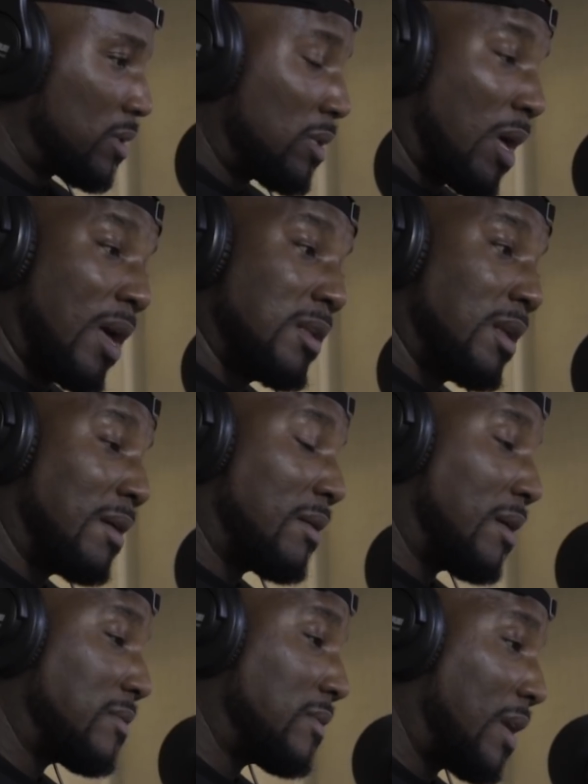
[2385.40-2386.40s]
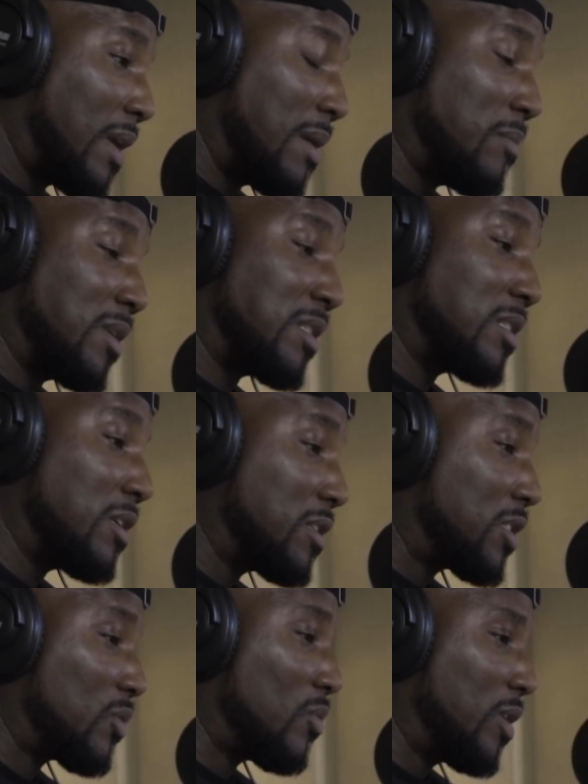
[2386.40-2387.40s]
No, my son is
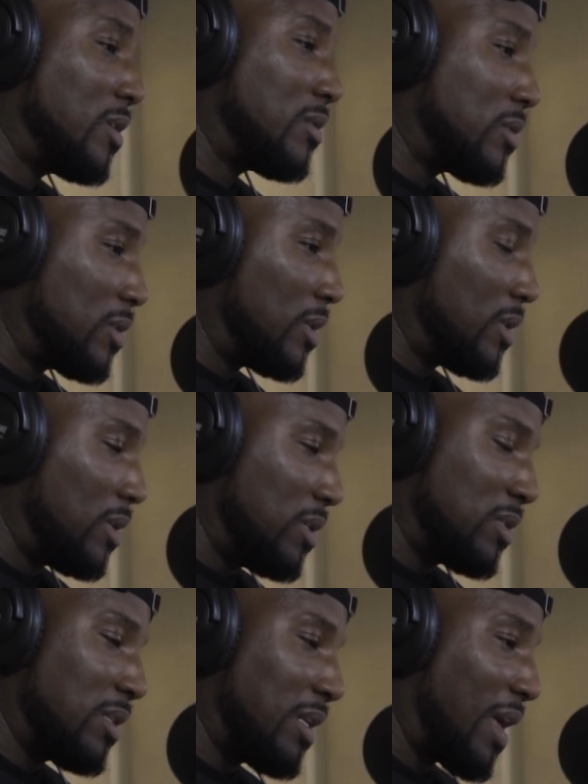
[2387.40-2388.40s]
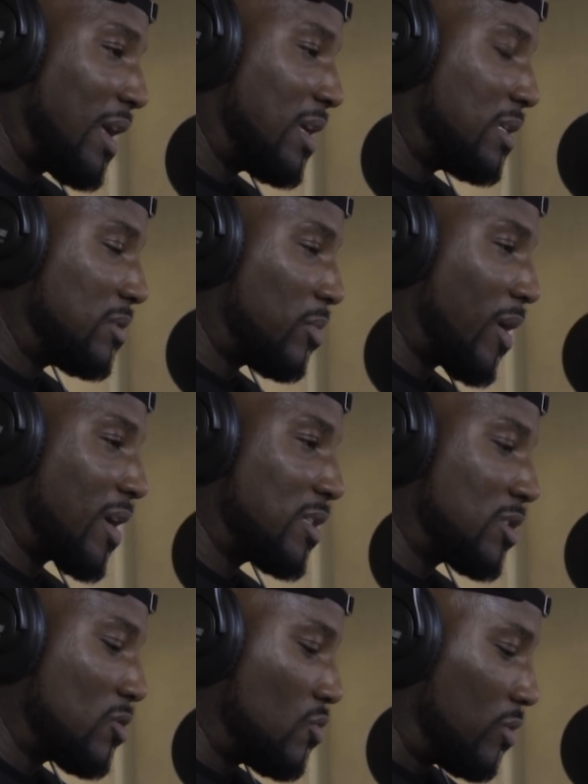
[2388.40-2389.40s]
20. He's in that age bracket
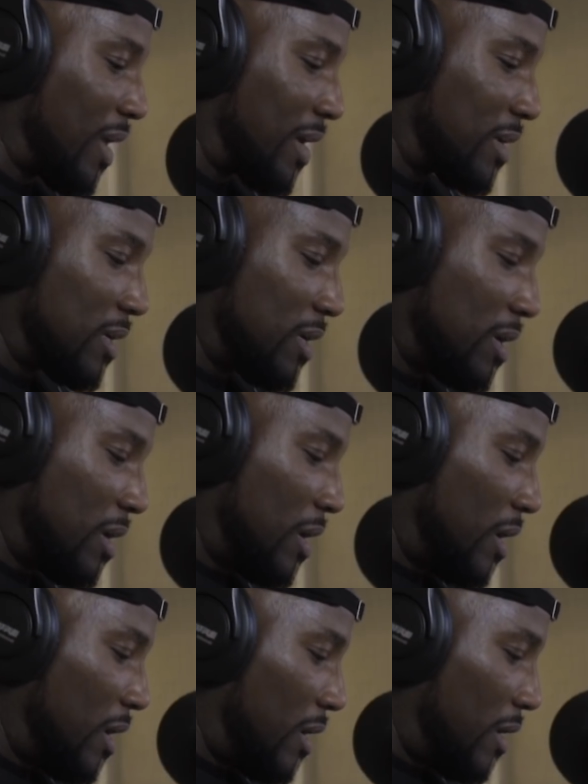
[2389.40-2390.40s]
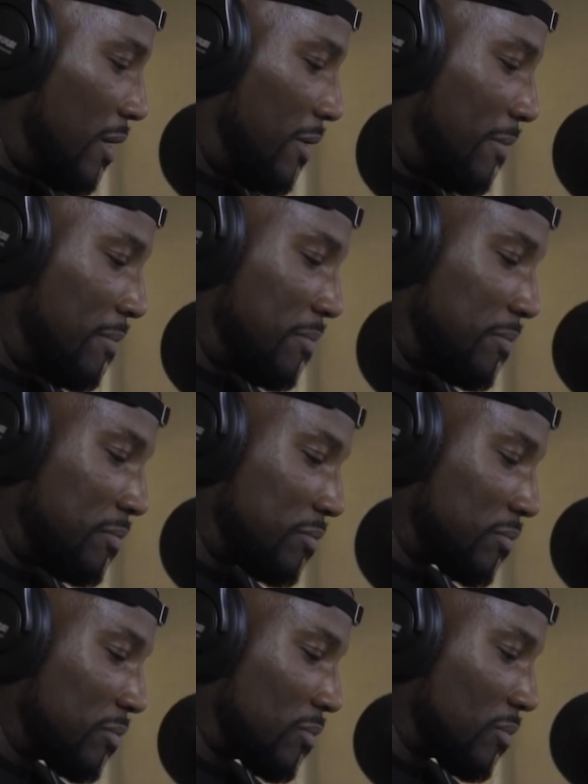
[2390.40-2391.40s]
too. Like, um,
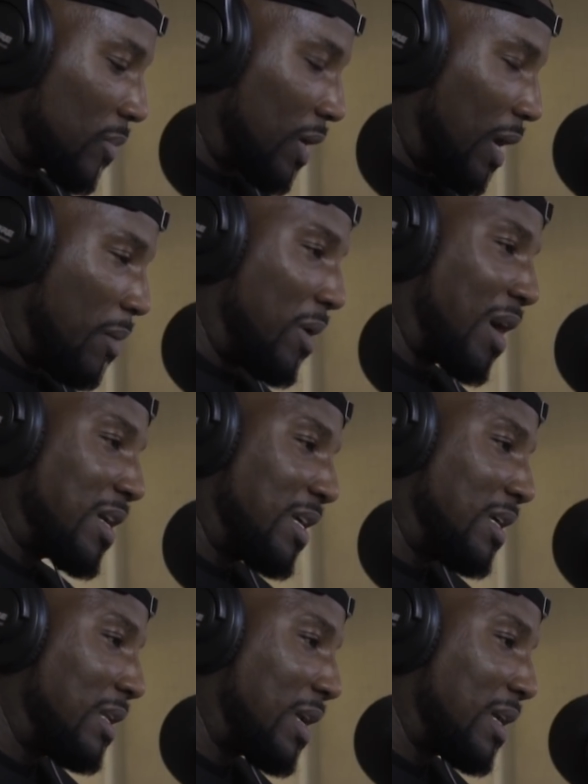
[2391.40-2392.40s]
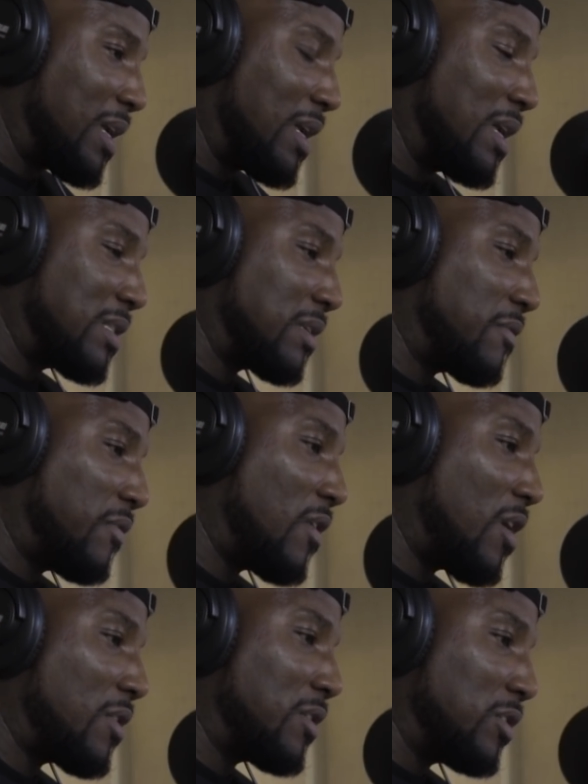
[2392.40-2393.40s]
I mean, I can't like as a
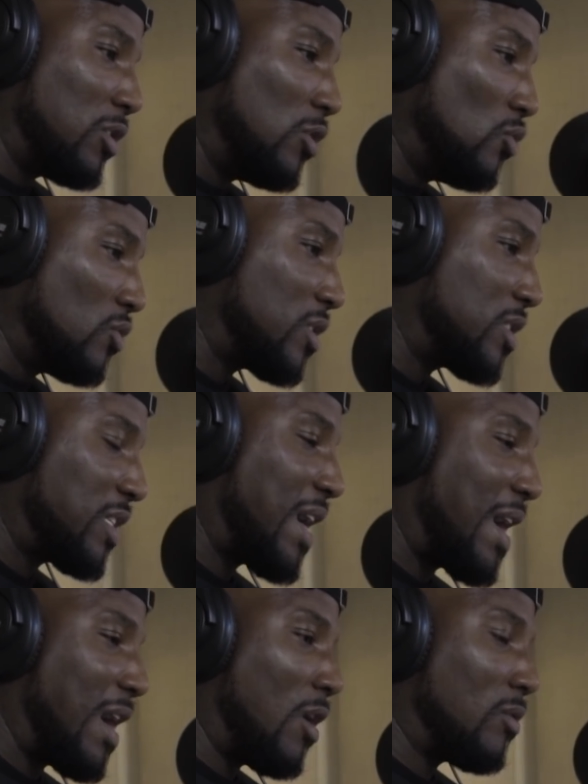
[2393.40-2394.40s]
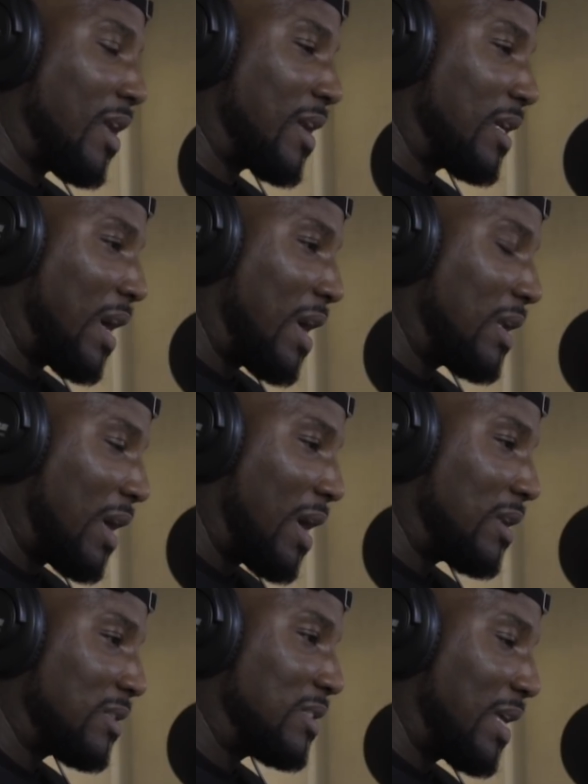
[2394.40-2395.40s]
father to lose a child. Like, how
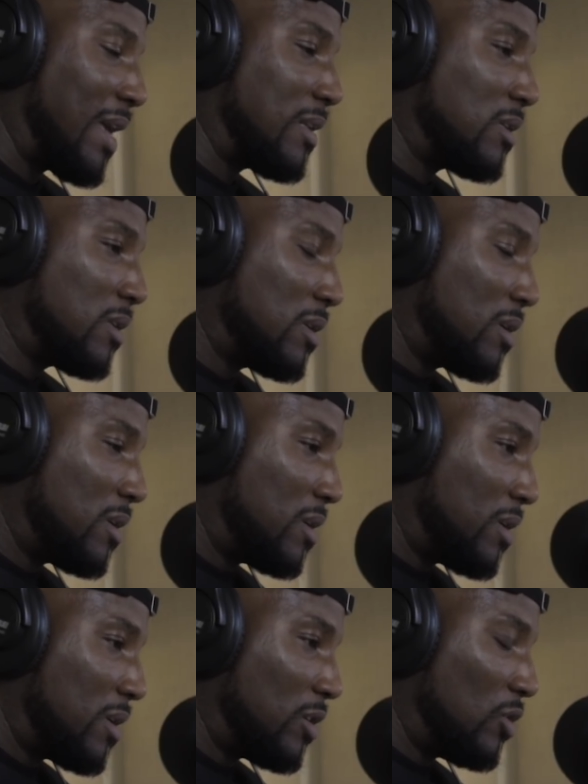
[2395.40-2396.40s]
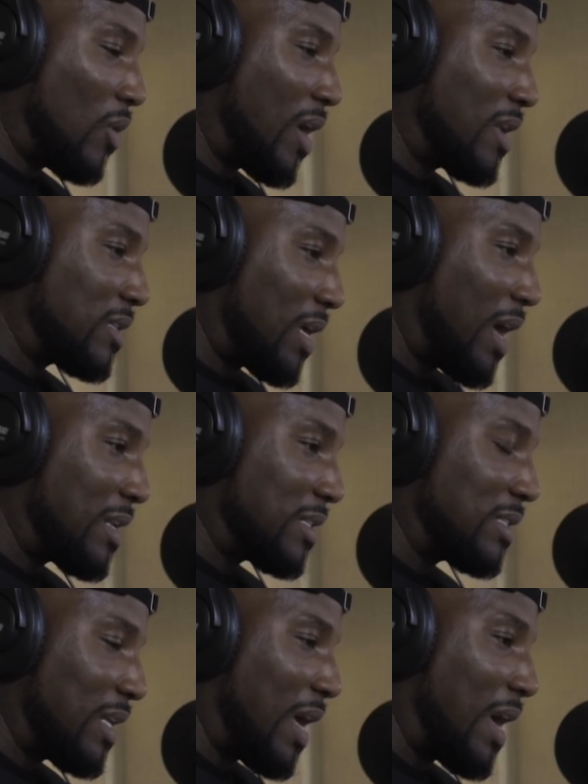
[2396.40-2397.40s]
does that?
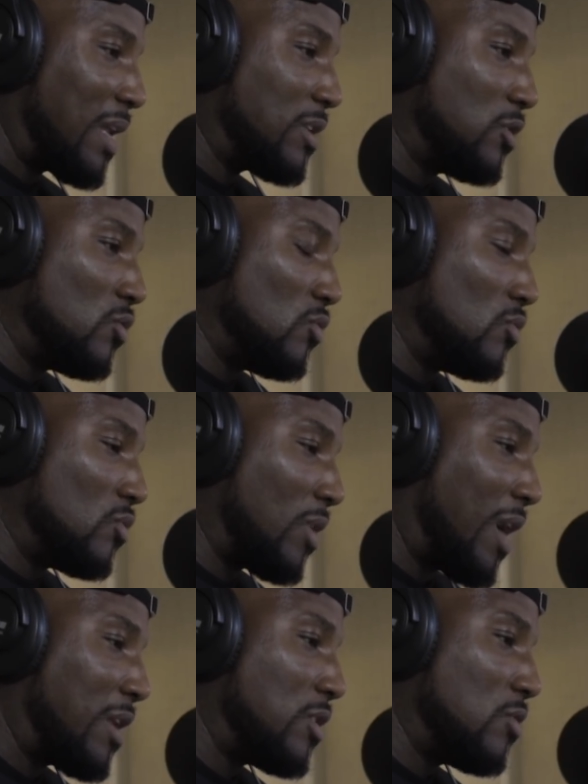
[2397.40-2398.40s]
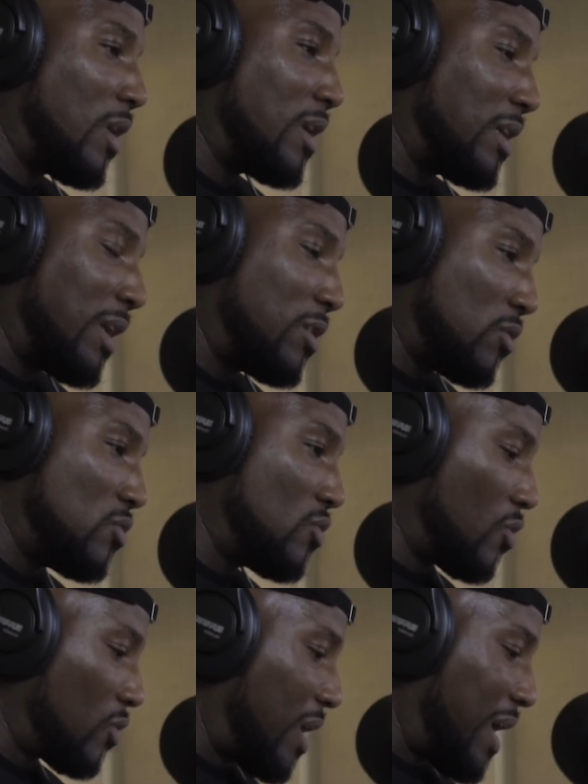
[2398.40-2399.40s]
How do you? And I know you
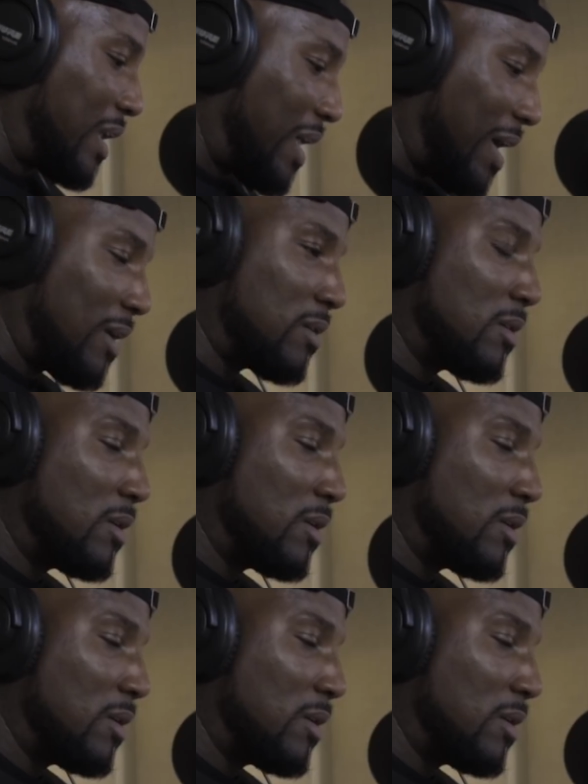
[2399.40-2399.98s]
go to Allah.